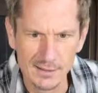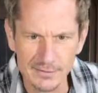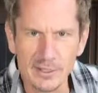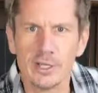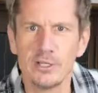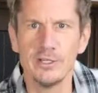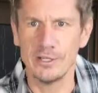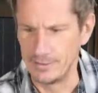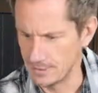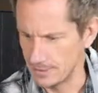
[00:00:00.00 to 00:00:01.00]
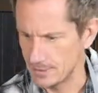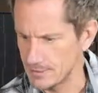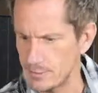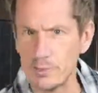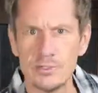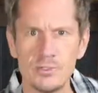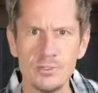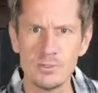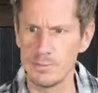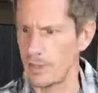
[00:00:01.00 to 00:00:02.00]
feeling good. Some of the
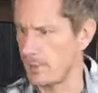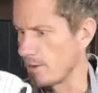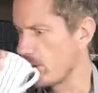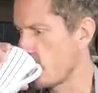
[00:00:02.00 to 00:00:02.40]
juice maybe.